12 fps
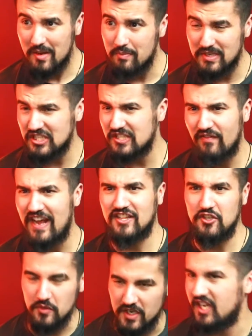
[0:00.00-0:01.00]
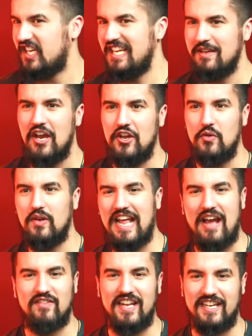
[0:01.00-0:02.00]
but just the fact that you can keep, you can
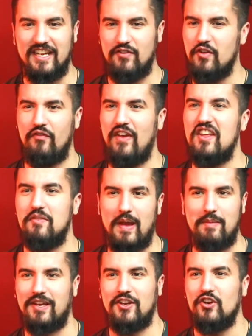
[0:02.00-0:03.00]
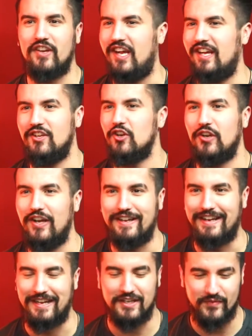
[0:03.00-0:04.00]
have like, if you're Faith, baby, you're kill, you're
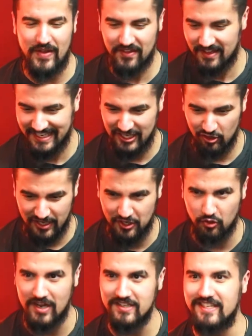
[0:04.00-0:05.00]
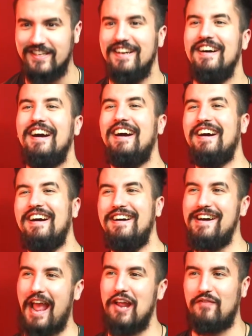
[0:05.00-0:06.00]
killing it because Faith can heal like crazy, and
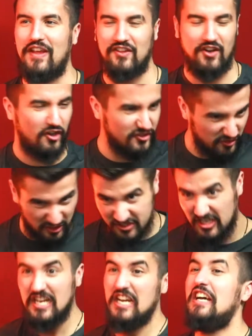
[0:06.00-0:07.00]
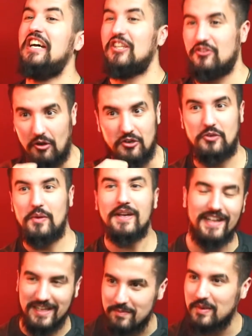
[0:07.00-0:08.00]
Faith can also just start
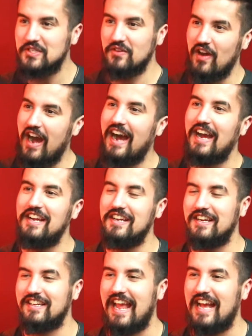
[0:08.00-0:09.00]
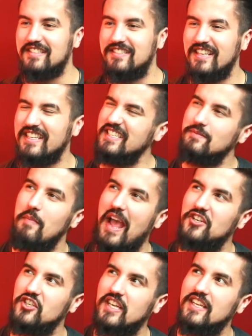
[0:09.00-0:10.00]
doing like a bunch of high cast things. I guess
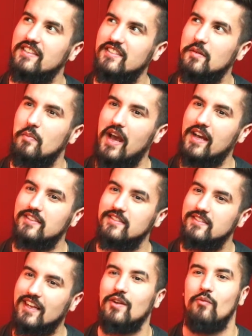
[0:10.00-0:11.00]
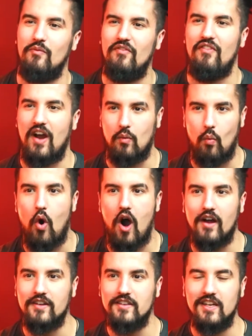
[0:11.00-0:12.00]
magic is the best, like a
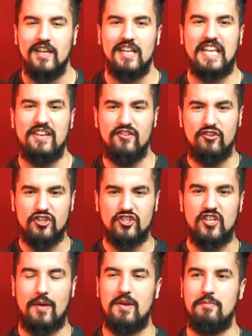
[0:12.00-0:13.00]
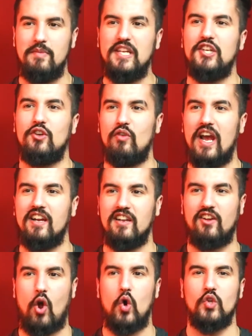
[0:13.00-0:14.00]
wand. Like even you just summon meteorite,
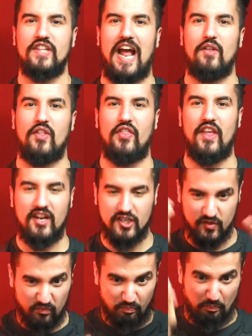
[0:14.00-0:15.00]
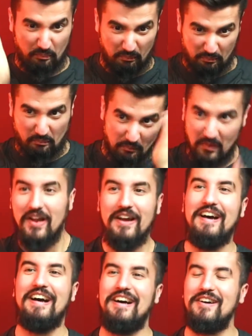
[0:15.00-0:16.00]
like hold down the thing, just
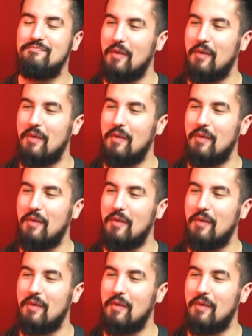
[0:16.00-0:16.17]
a